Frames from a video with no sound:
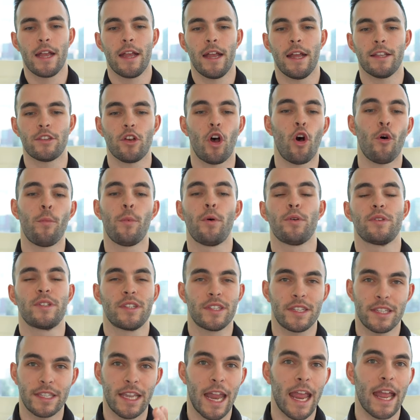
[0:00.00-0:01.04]
It's
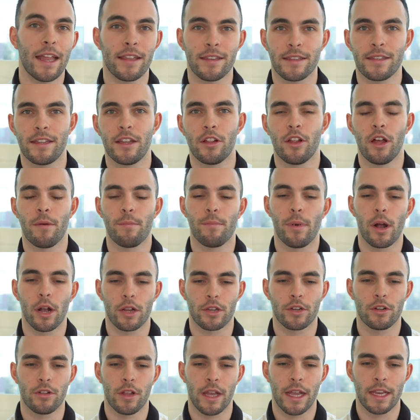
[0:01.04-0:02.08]
almost standstill on
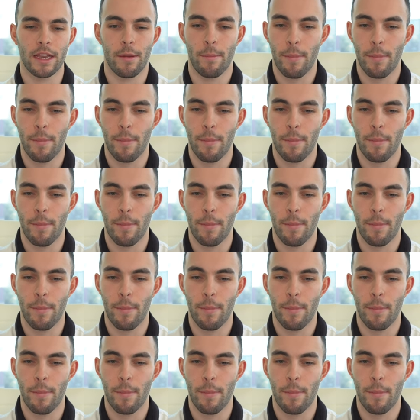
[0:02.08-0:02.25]
Buckner Lane,